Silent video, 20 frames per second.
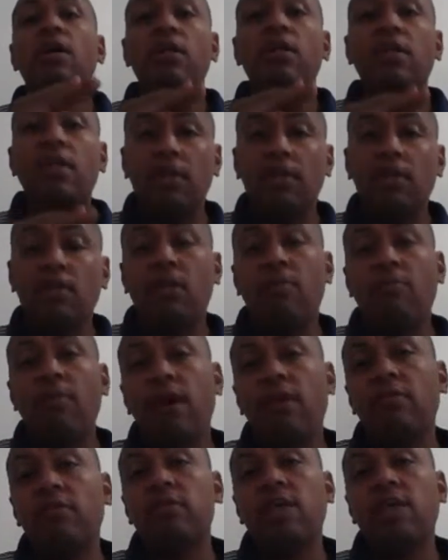legal
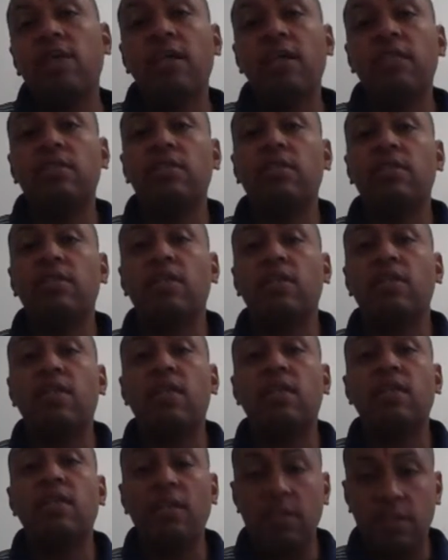amount of taxes that
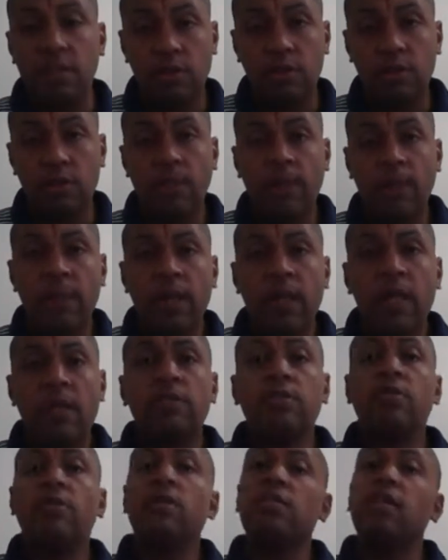they need to,
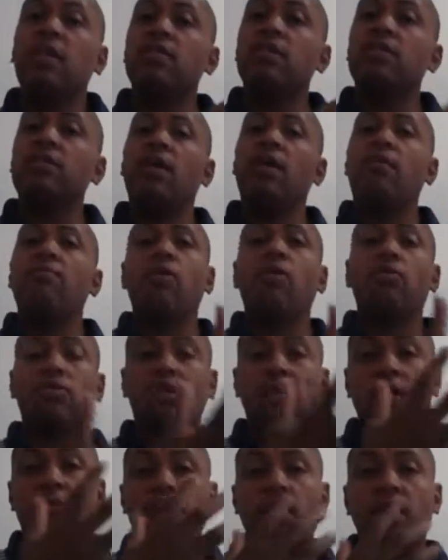so that they can take
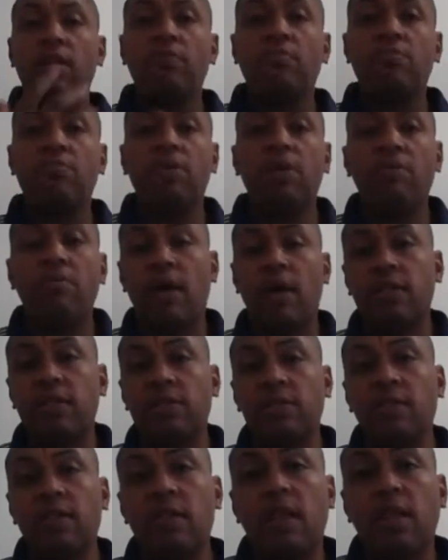most of that money and put it back
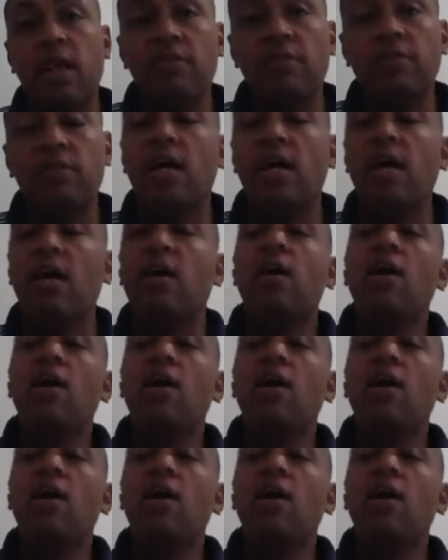into their lifestyle.